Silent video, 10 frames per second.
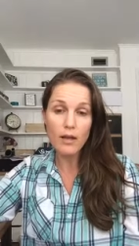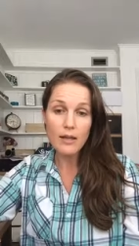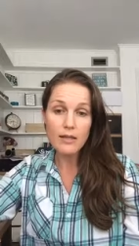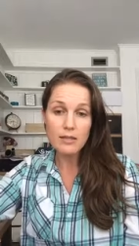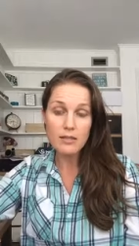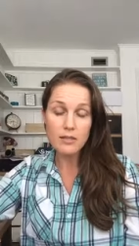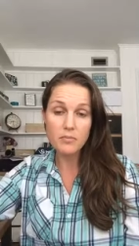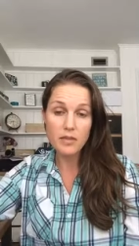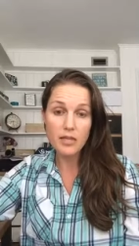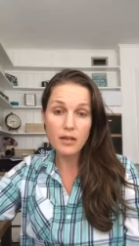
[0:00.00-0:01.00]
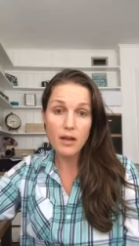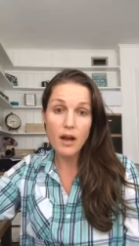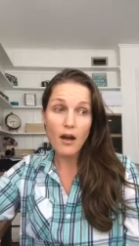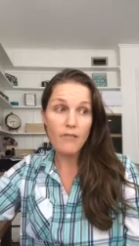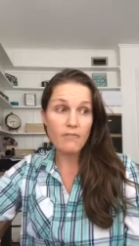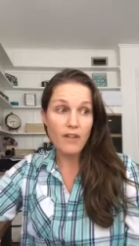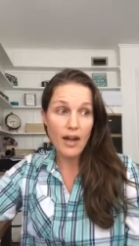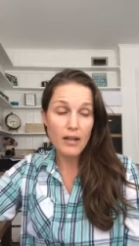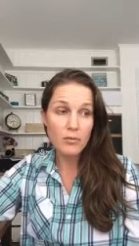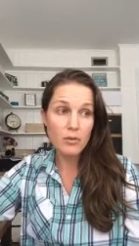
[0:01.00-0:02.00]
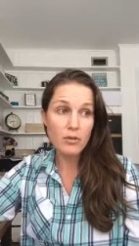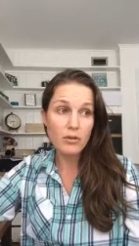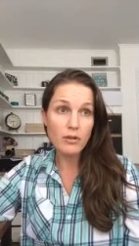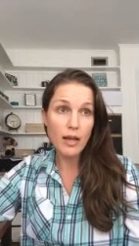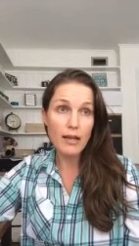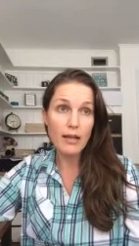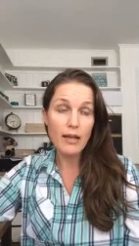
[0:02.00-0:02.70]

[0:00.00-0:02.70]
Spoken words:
this to be a viable, like,